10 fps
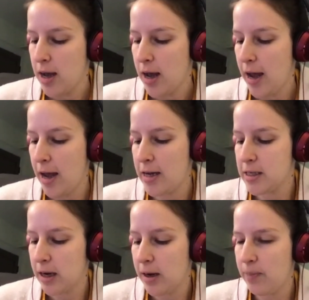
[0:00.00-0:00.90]
And
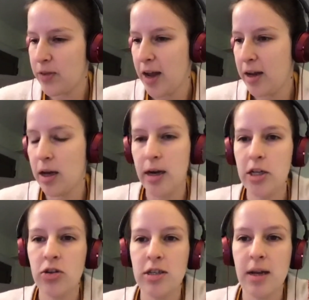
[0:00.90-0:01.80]
an
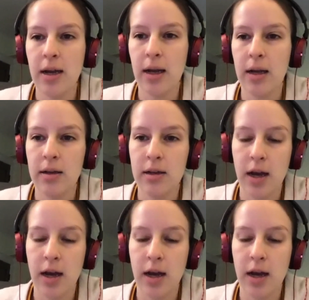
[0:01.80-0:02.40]
interesting